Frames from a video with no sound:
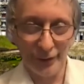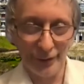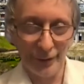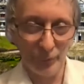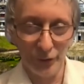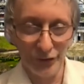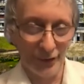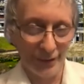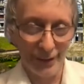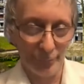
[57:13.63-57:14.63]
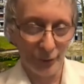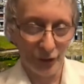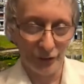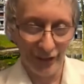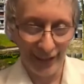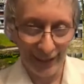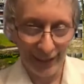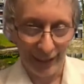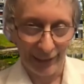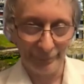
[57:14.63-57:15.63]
It wasn't the subject of thinking.